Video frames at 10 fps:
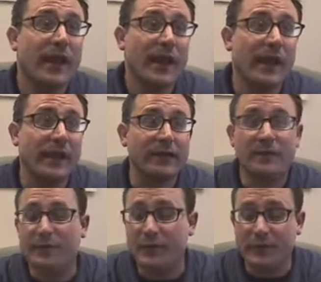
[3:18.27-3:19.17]
And I get
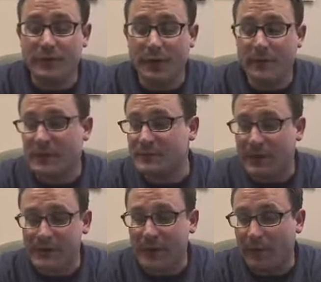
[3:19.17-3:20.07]
to further enmesh
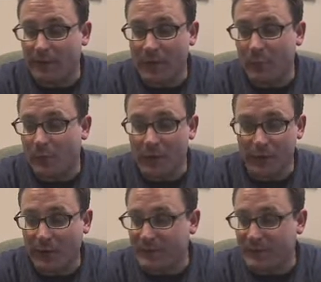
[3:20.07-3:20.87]
myself in the world